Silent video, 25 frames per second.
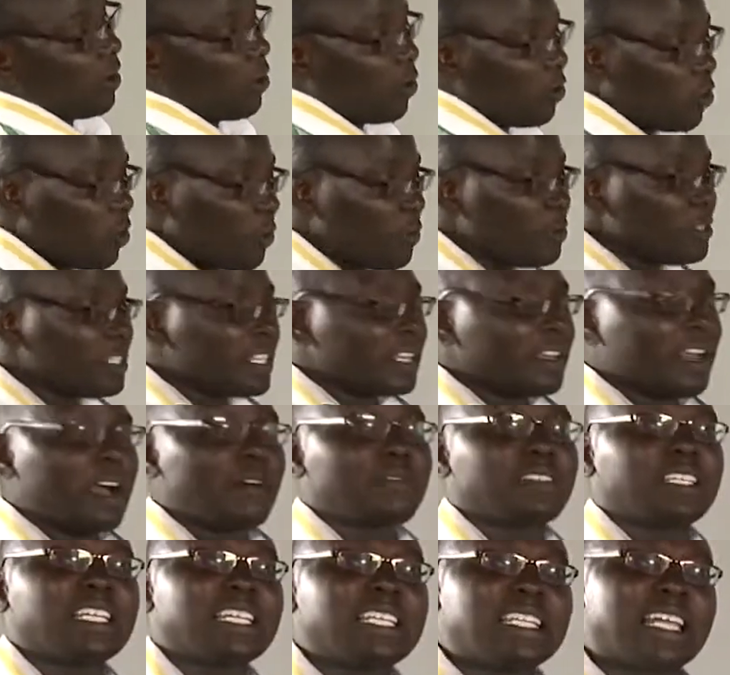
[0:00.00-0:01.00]
although we
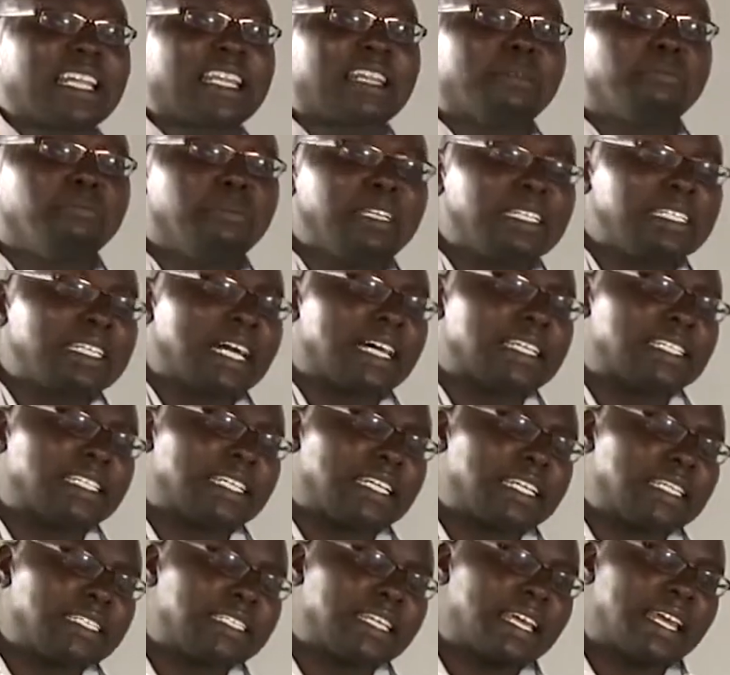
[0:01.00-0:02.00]
are saying that the meters
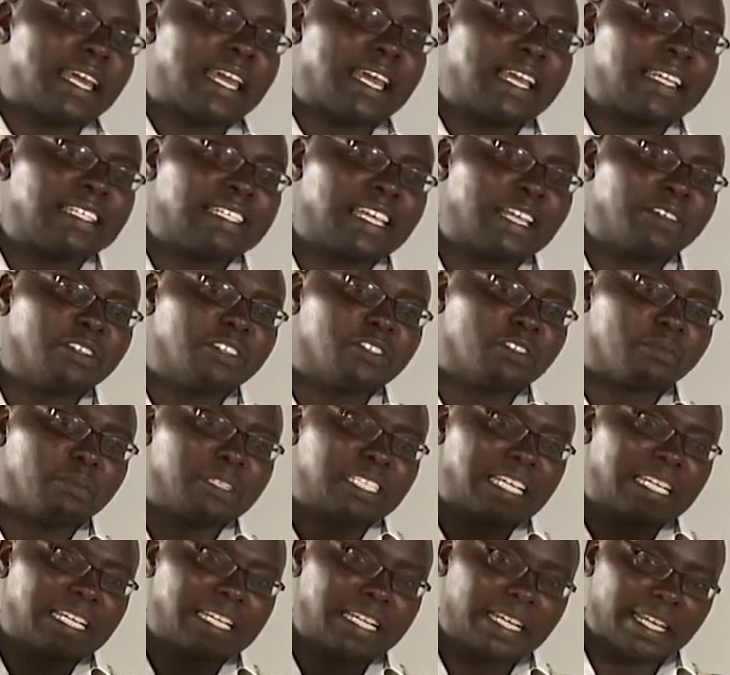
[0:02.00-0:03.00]
is the SI unit of
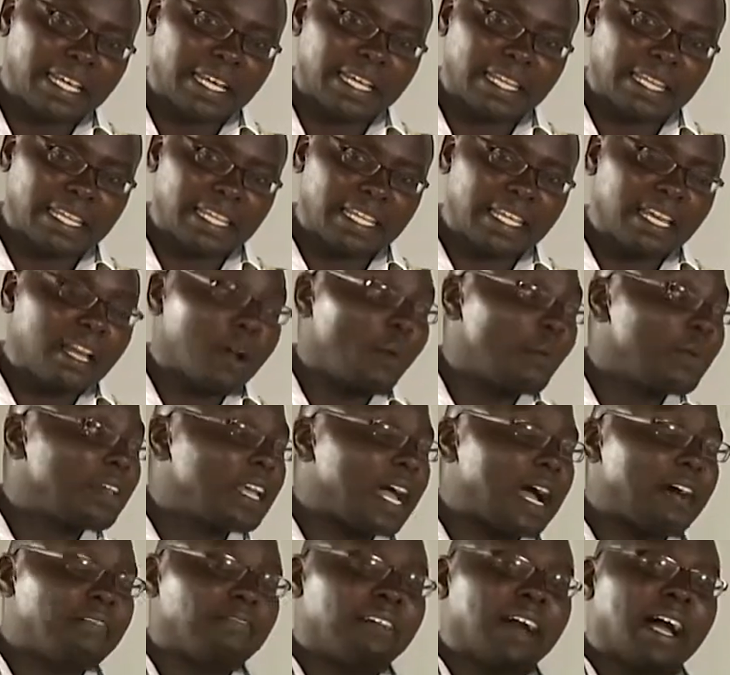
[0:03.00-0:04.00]
measuring length, we
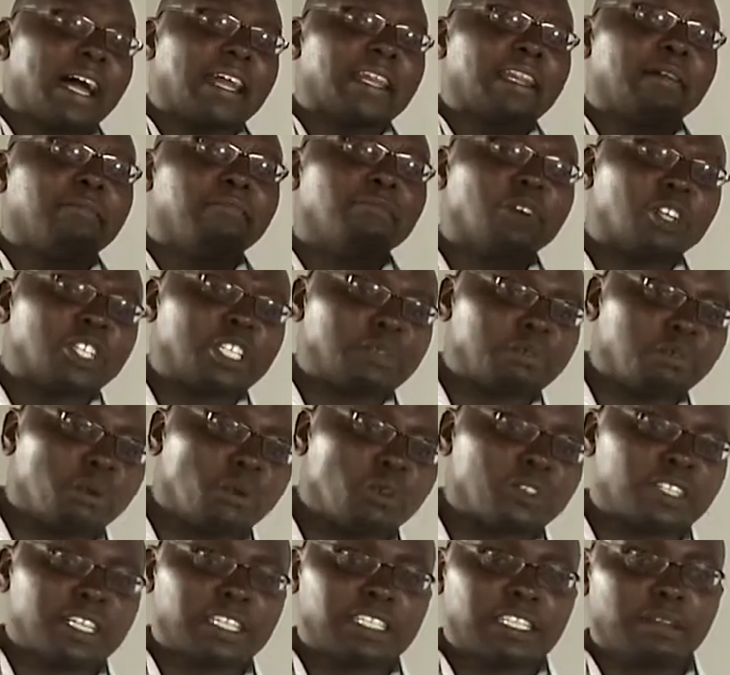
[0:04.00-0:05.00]
have other
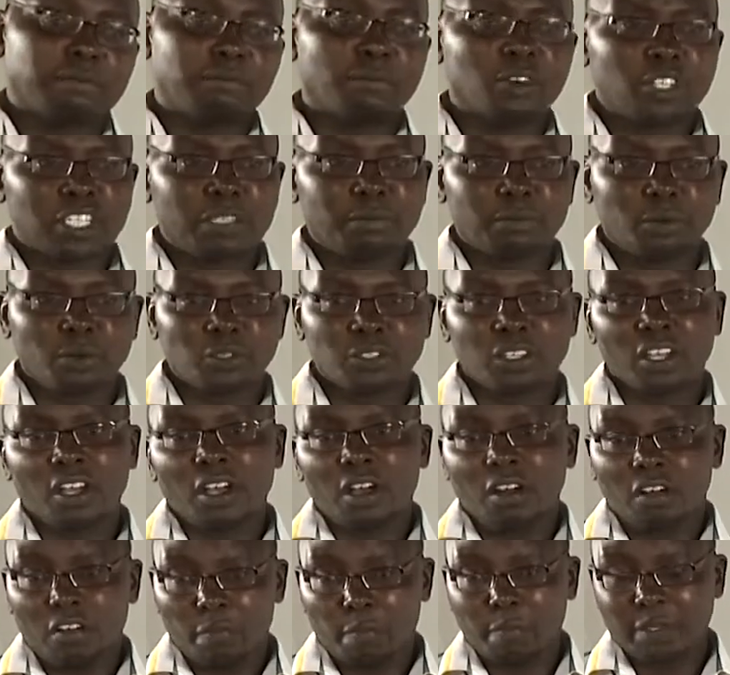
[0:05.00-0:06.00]
multiples and some multiples
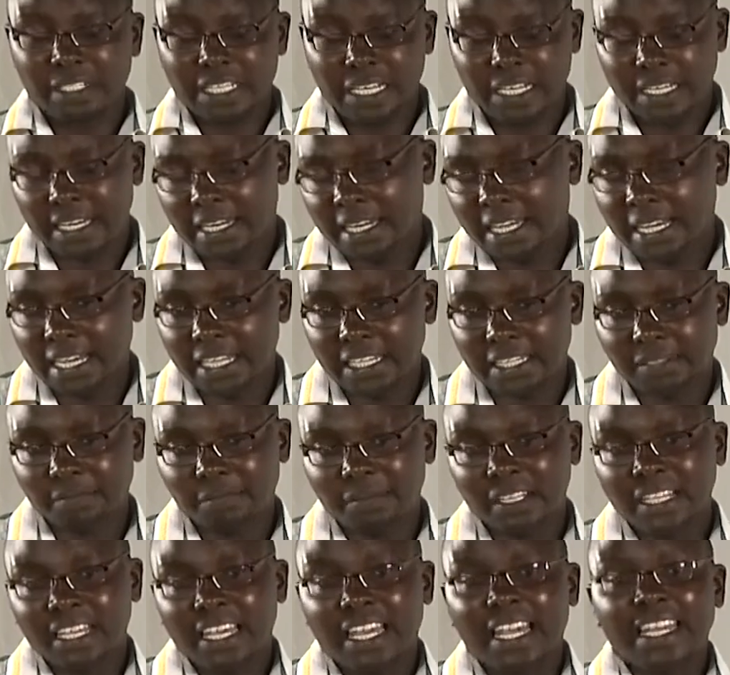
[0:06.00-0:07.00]
of measuring length.
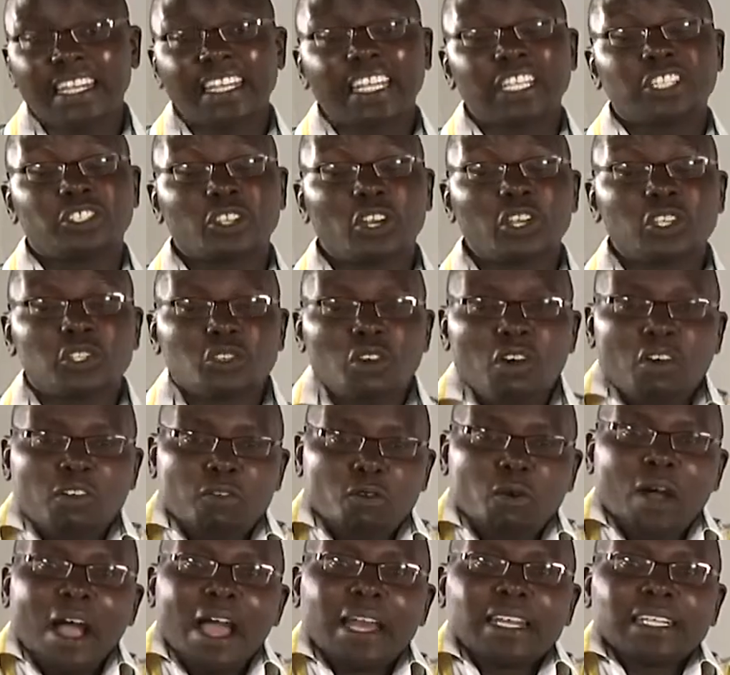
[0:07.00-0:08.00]
And the choice of
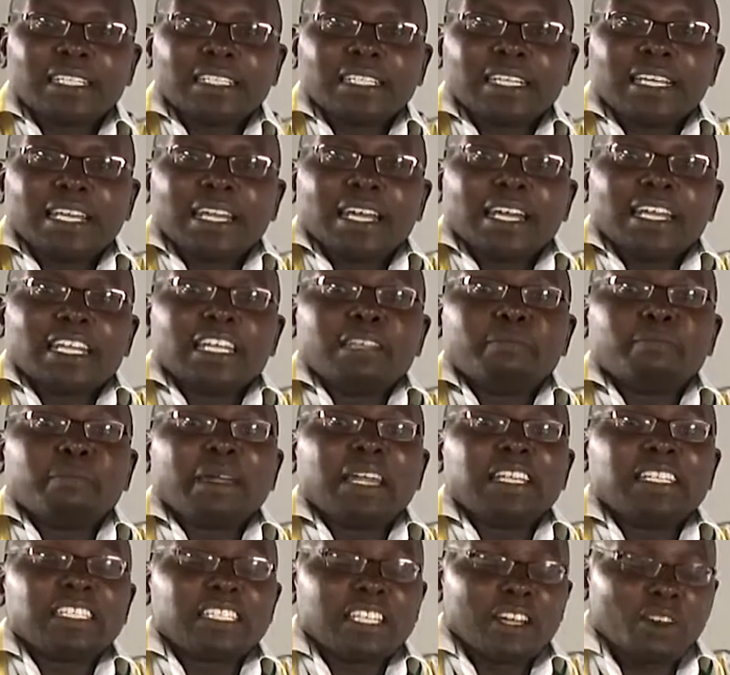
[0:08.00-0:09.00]
one
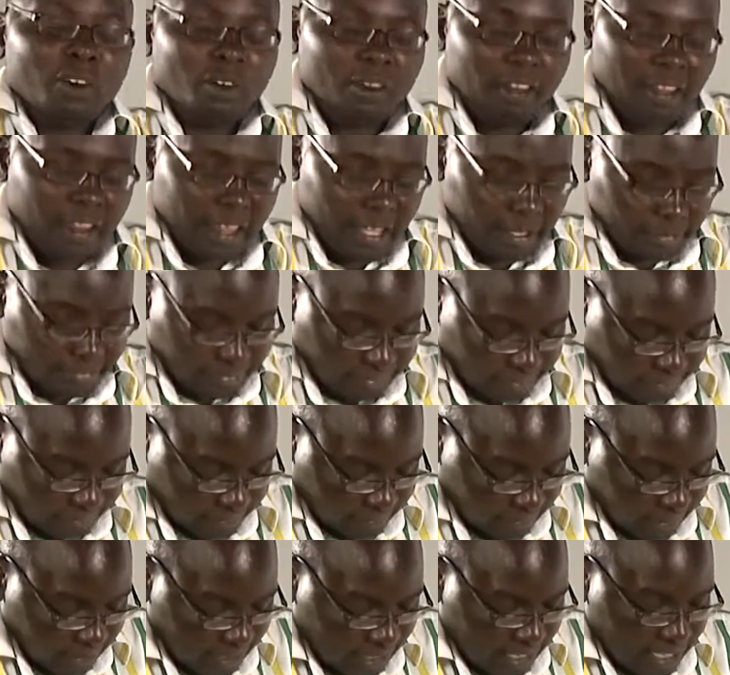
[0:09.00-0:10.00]
depends on the
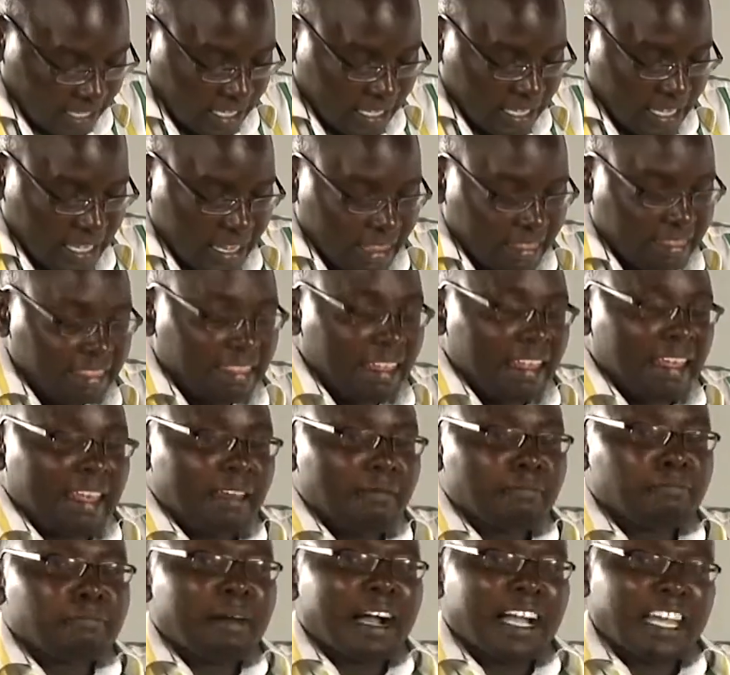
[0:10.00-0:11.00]

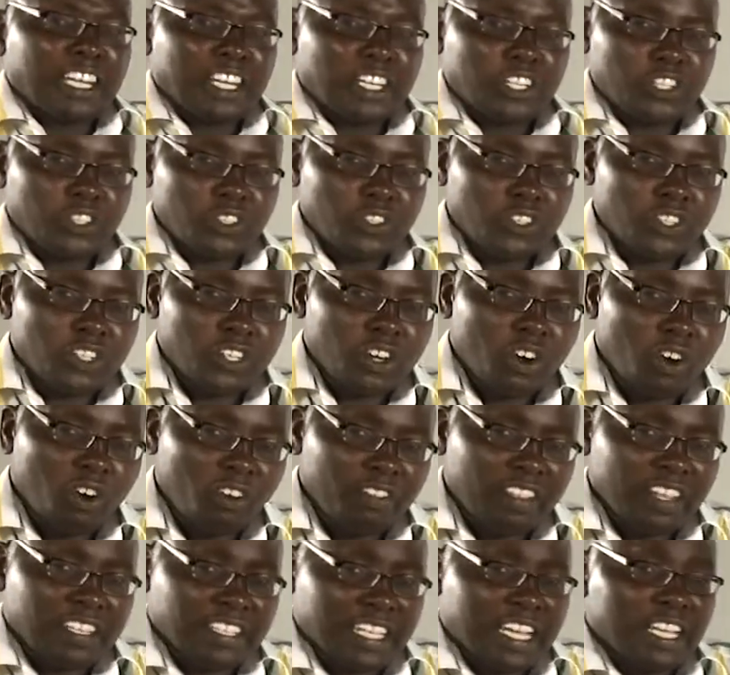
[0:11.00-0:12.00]
magnitude
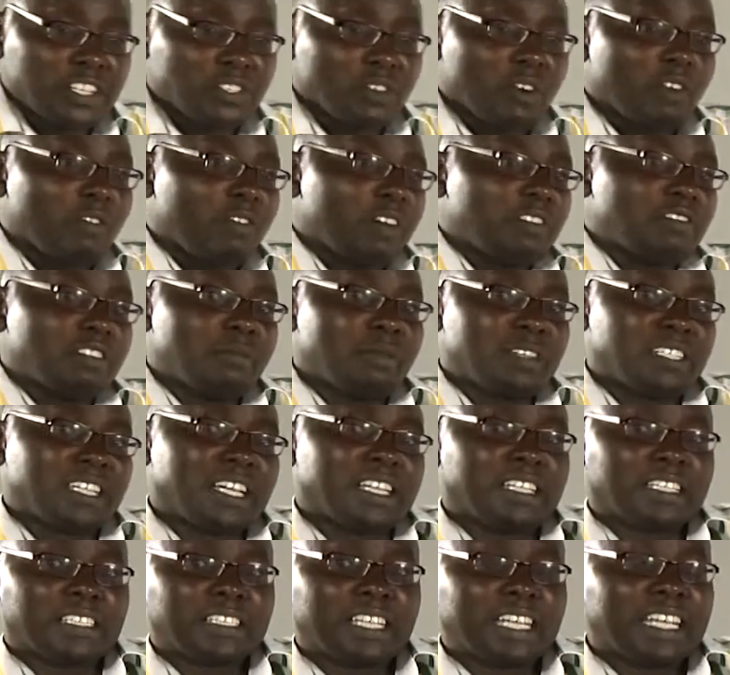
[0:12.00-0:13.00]
or the size of what you're
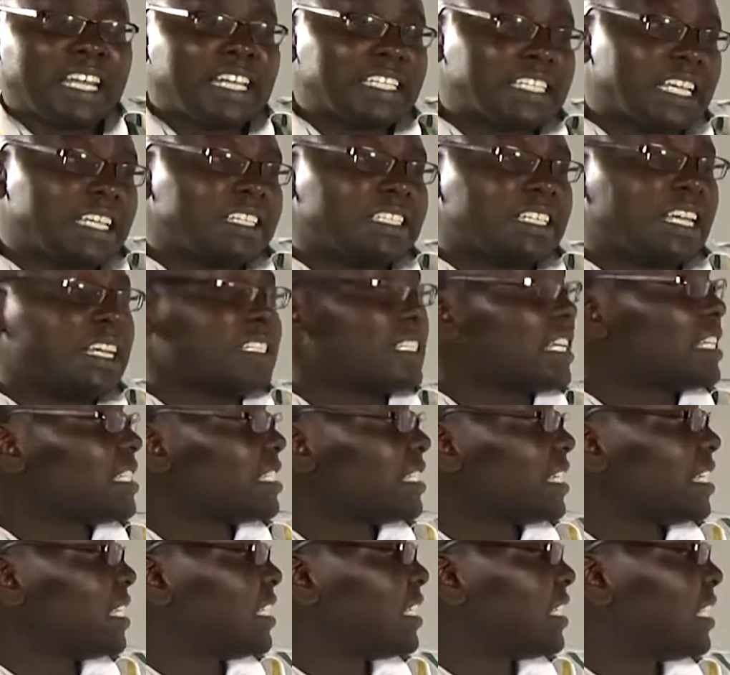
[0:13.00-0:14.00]
measuring. And as I
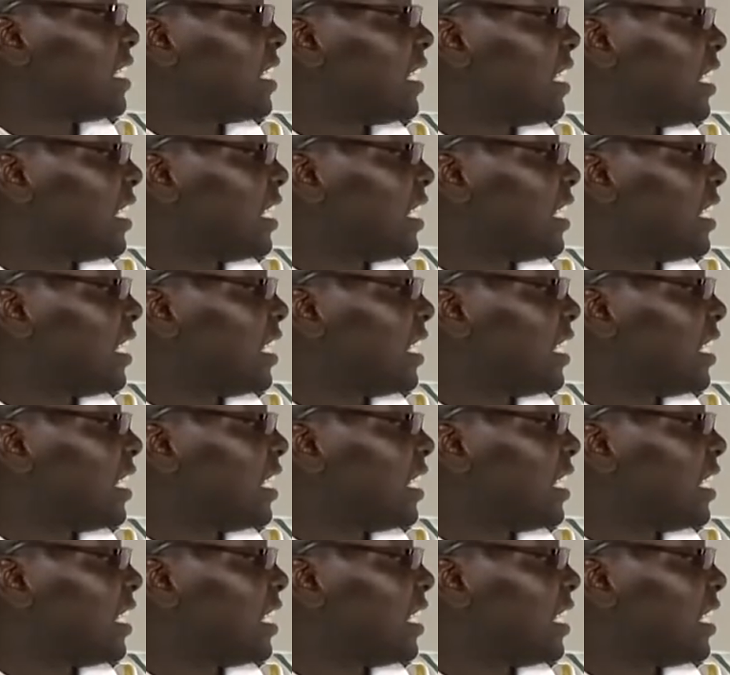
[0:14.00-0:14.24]
said,